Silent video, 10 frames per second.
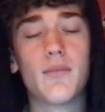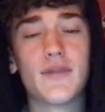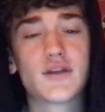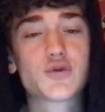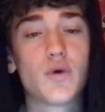
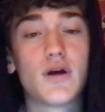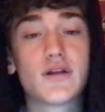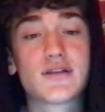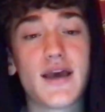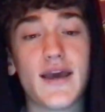This
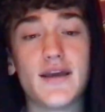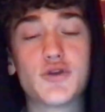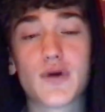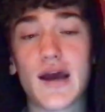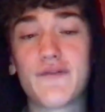was a
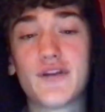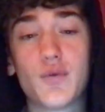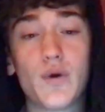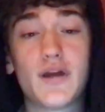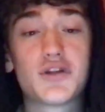draft
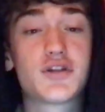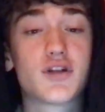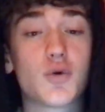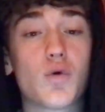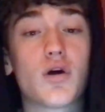in which
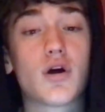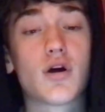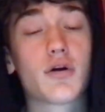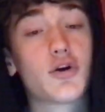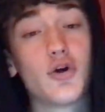there
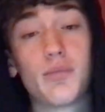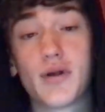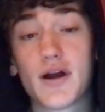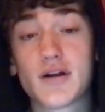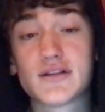were good
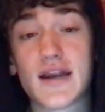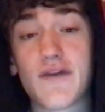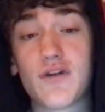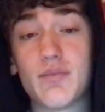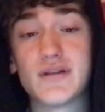players at
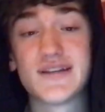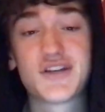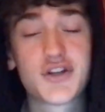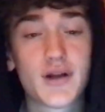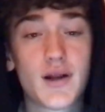every
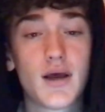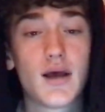position.